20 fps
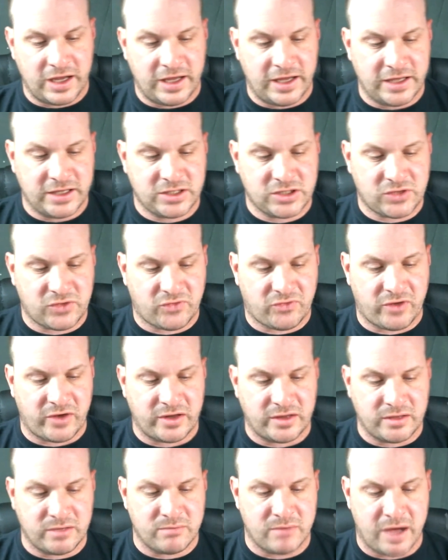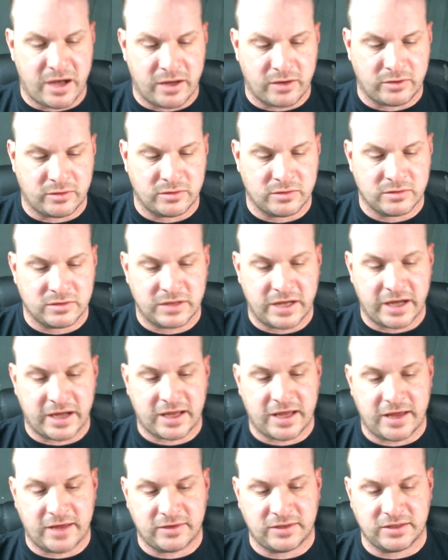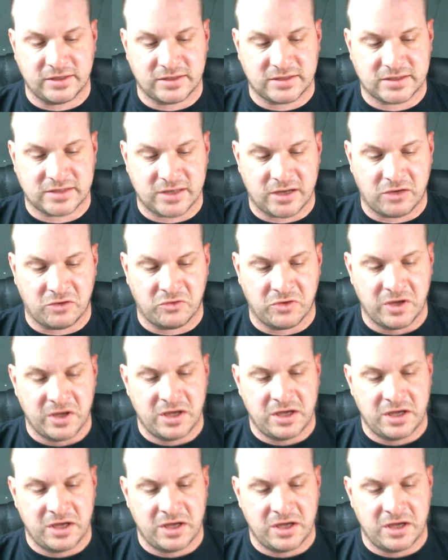each friendly model, not counting itself,